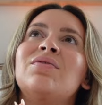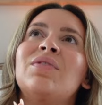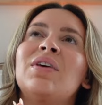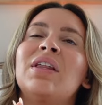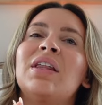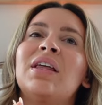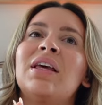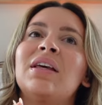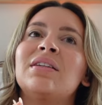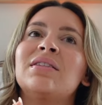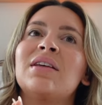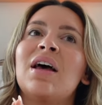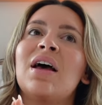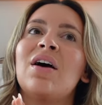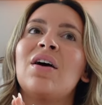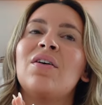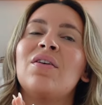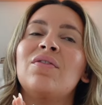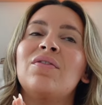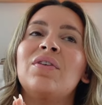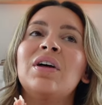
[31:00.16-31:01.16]
feelings
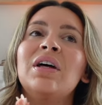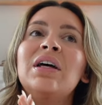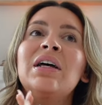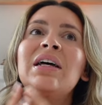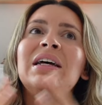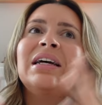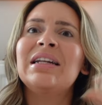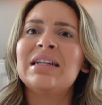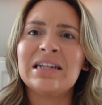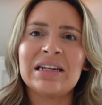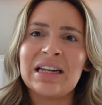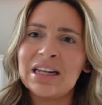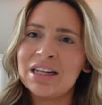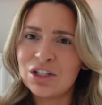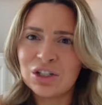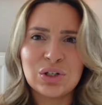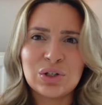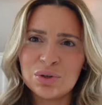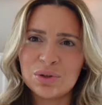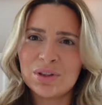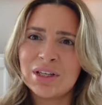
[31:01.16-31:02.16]
of needing
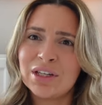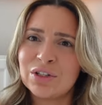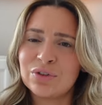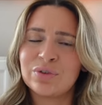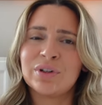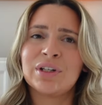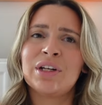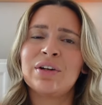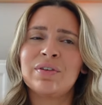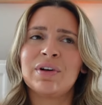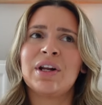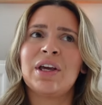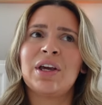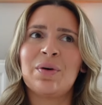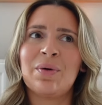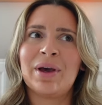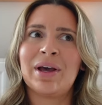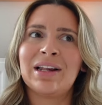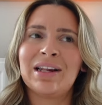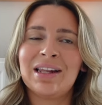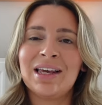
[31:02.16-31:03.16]
to do things really, really
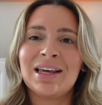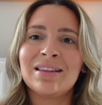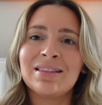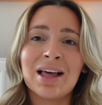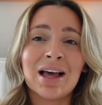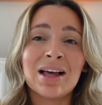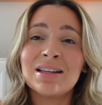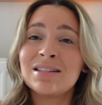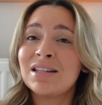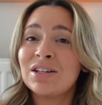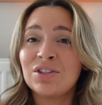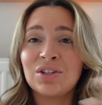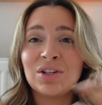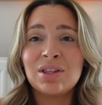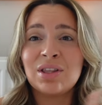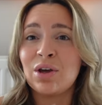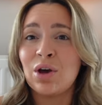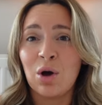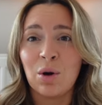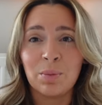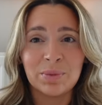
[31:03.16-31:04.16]
quickly. And that is
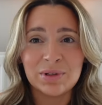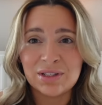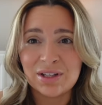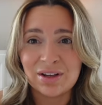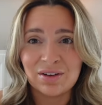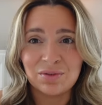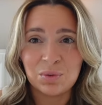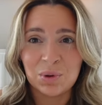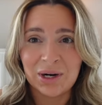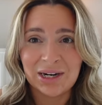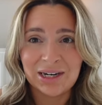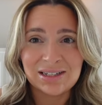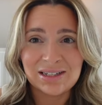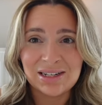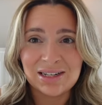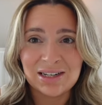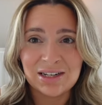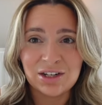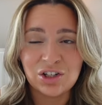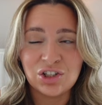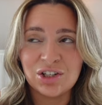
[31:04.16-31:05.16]
actually the opposite of what I
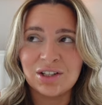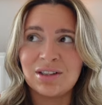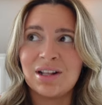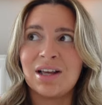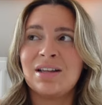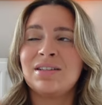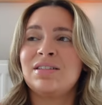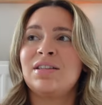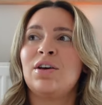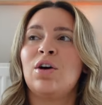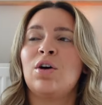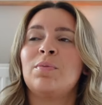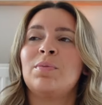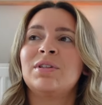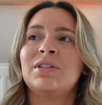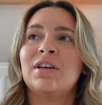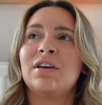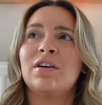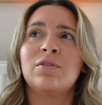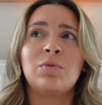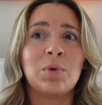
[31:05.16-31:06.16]
teach, and that is the
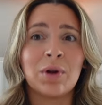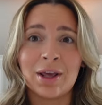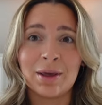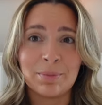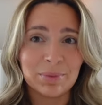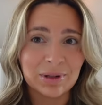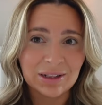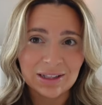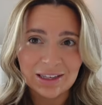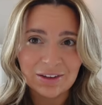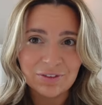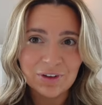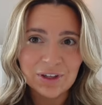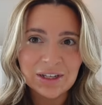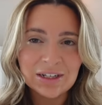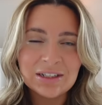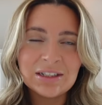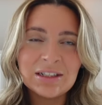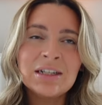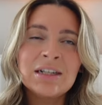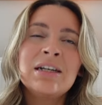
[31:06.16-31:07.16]
opposite of what I believe
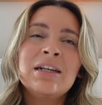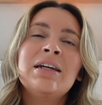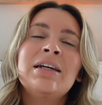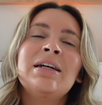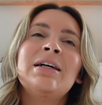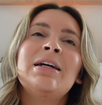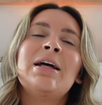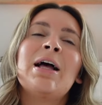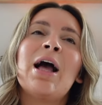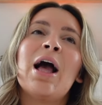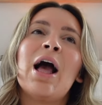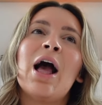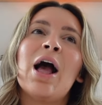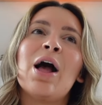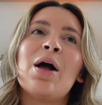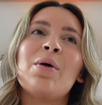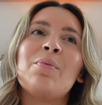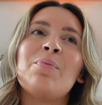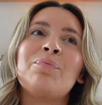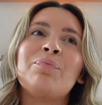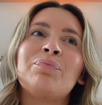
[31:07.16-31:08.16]
in.
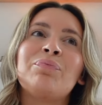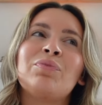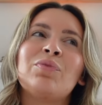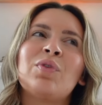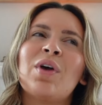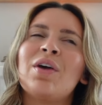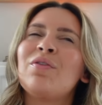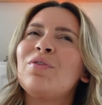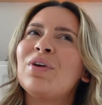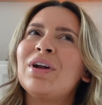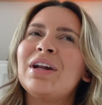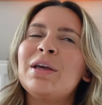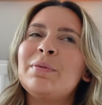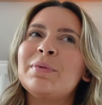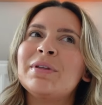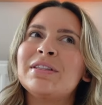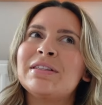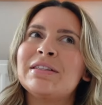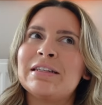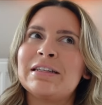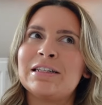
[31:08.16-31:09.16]
So I've really
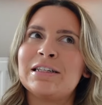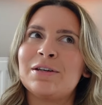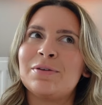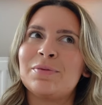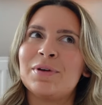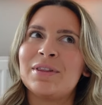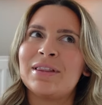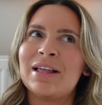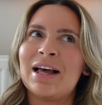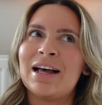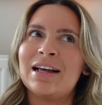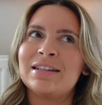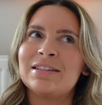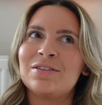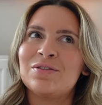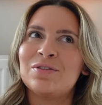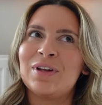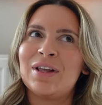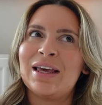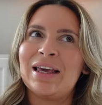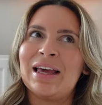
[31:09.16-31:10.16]
been sitting with that as
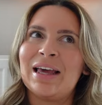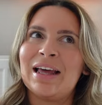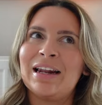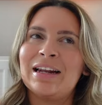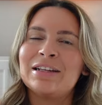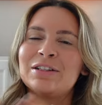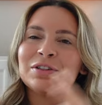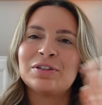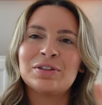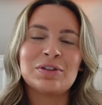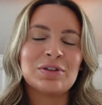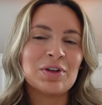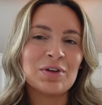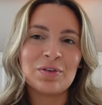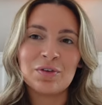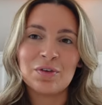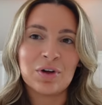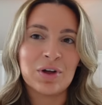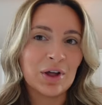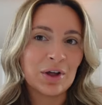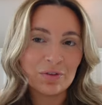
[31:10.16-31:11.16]
of late, and as
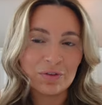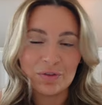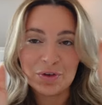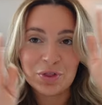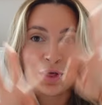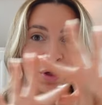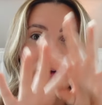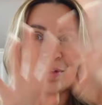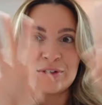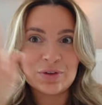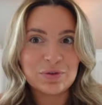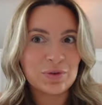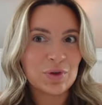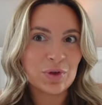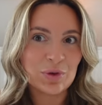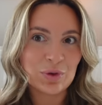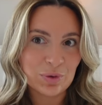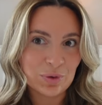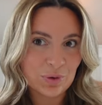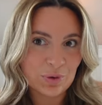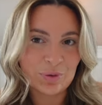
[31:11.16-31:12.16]
for those of
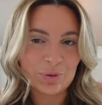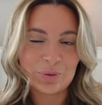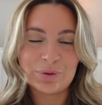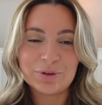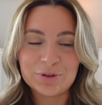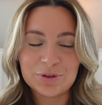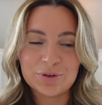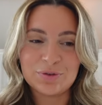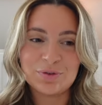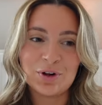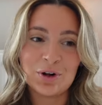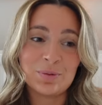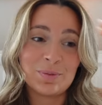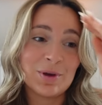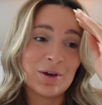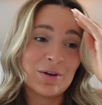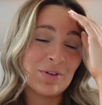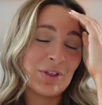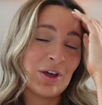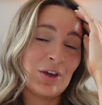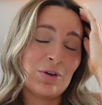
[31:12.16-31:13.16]
you who do follow
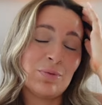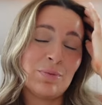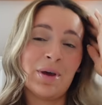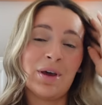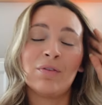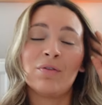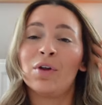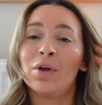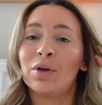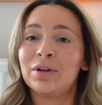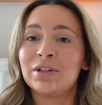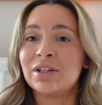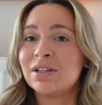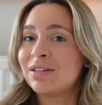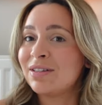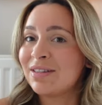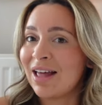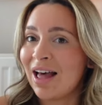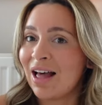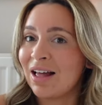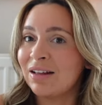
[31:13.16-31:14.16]
me over there, you may have
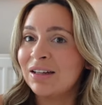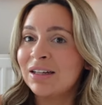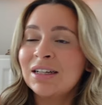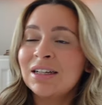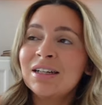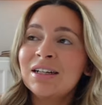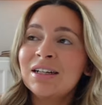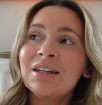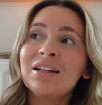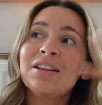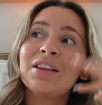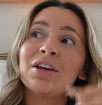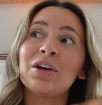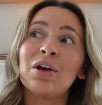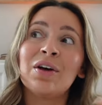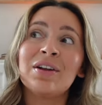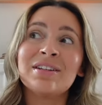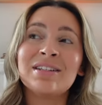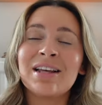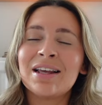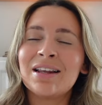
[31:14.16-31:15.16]
noticed that the
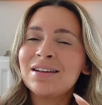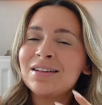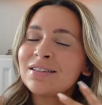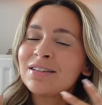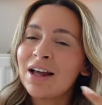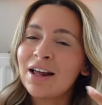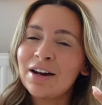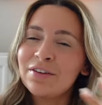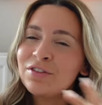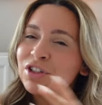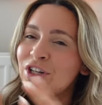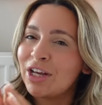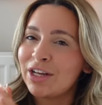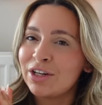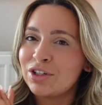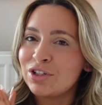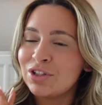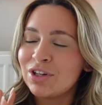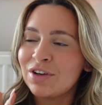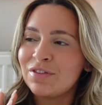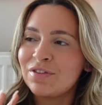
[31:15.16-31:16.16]
content has kind of
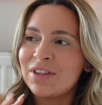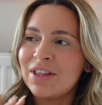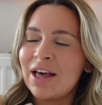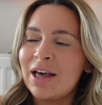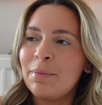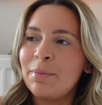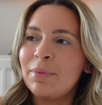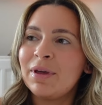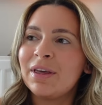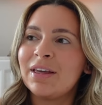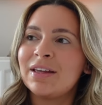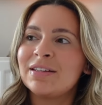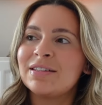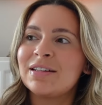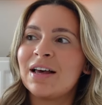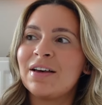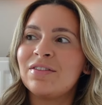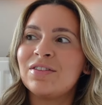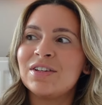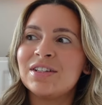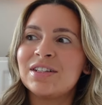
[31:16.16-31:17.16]
changed over there, because
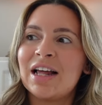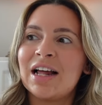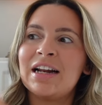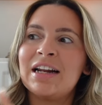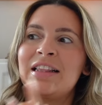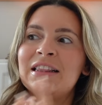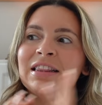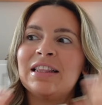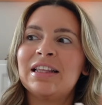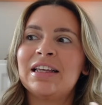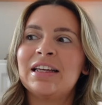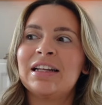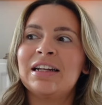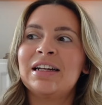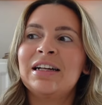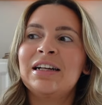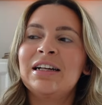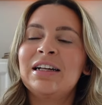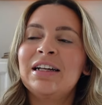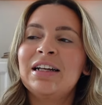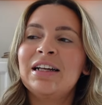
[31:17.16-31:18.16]
I've decided that
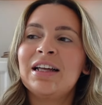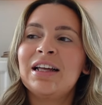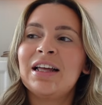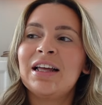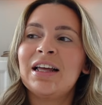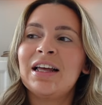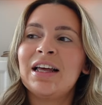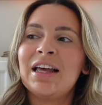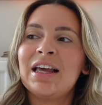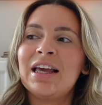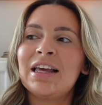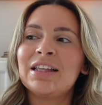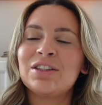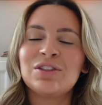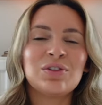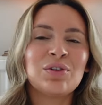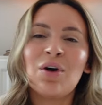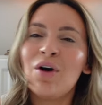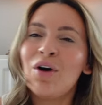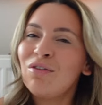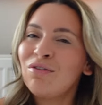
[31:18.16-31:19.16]
it's
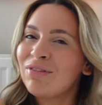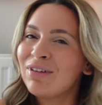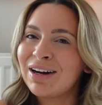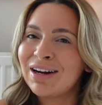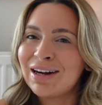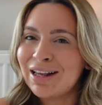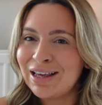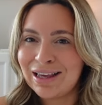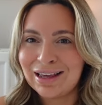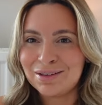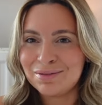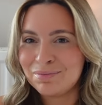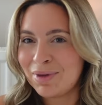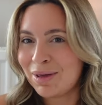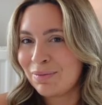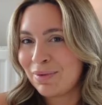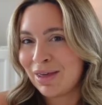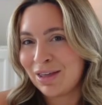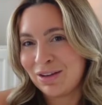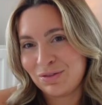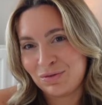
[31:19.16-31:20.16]
not really my
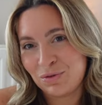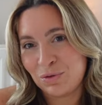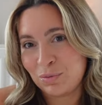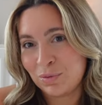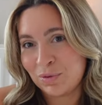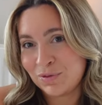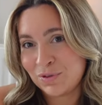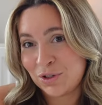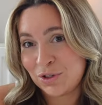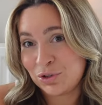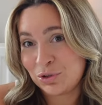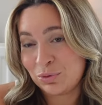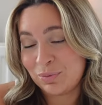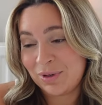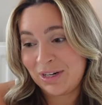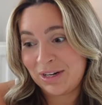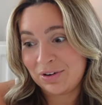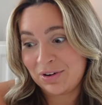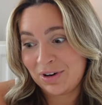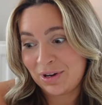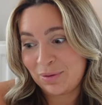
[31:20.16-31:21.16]
main form of social
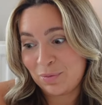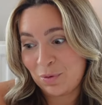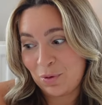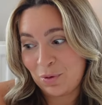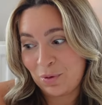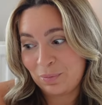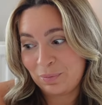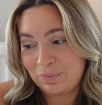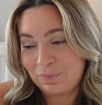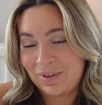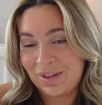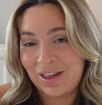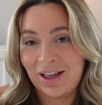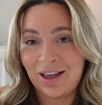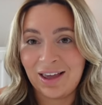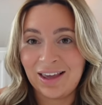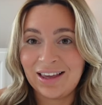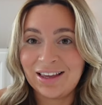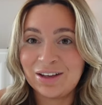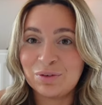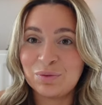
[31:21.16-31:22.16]
media anymore.
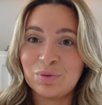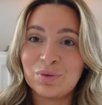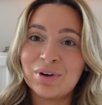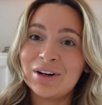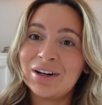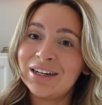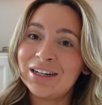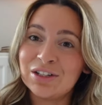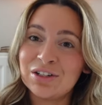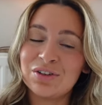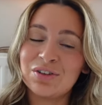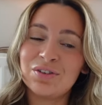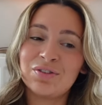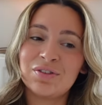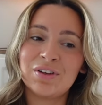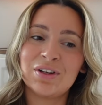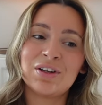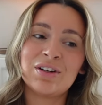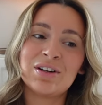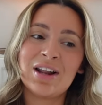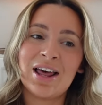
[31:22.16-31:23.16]
I really do
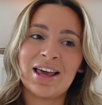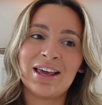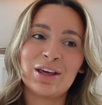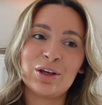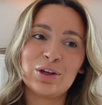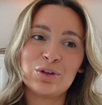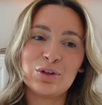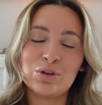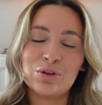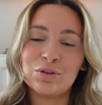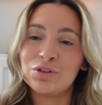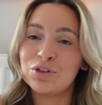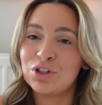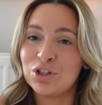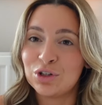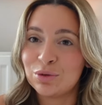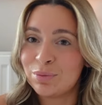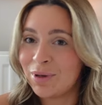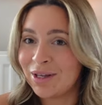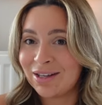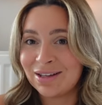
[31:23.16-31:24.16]
feel like
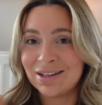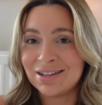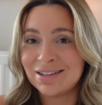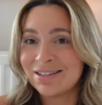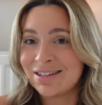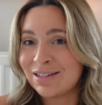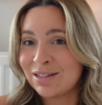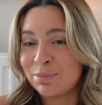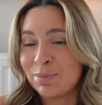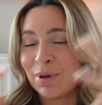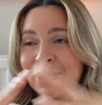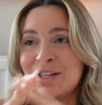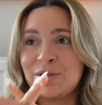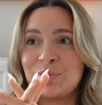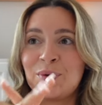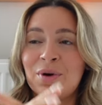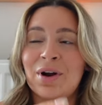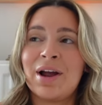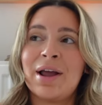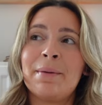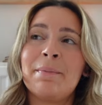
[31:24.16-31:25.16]
YouTube is a space
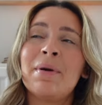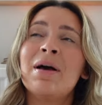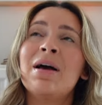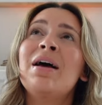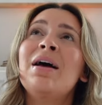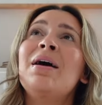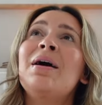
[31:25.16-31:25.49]
where I'm